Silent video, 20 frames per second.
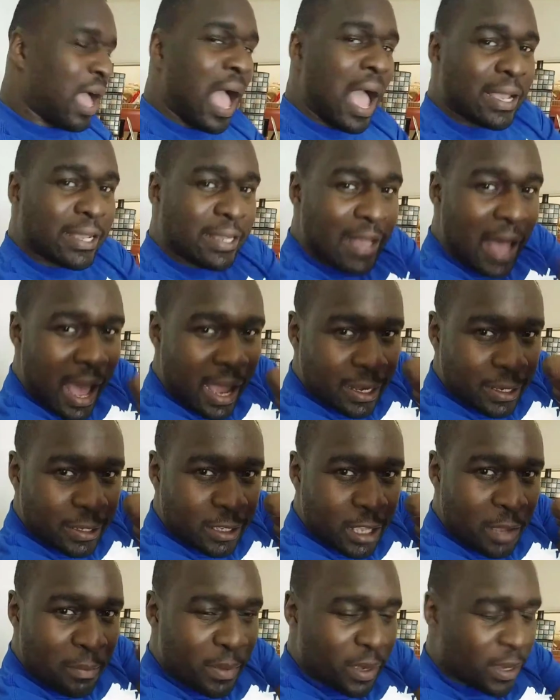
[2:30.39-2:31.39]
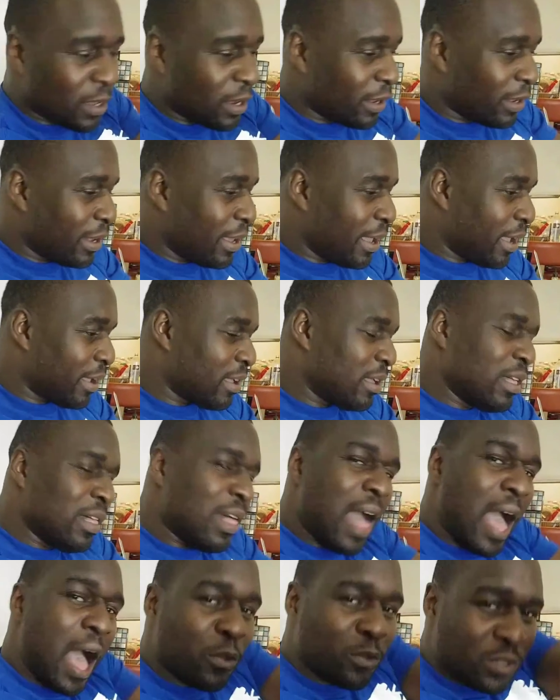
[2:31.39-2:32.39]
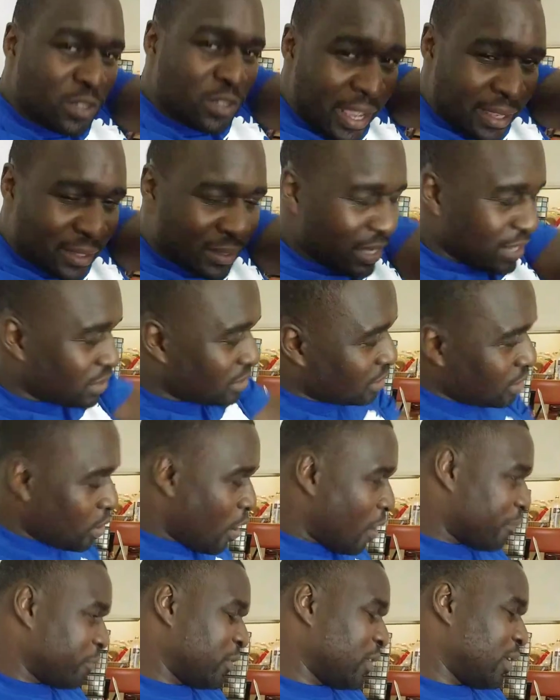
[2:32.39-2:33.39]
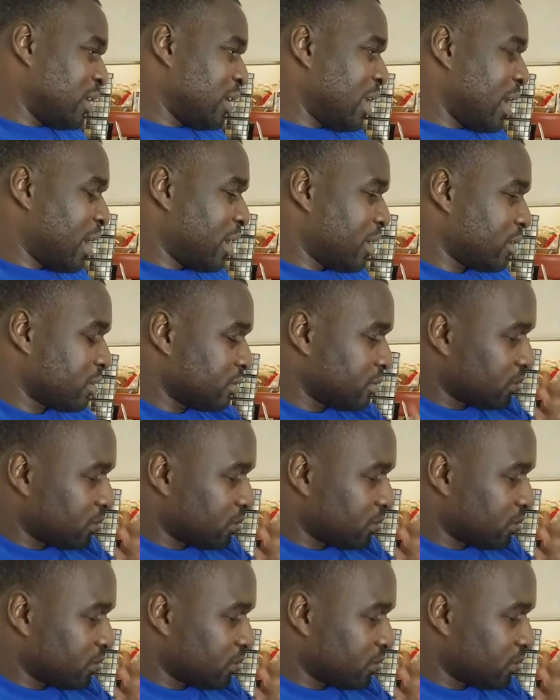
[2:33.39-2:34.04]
I gotta come and collect. I'll take that shit off your neck.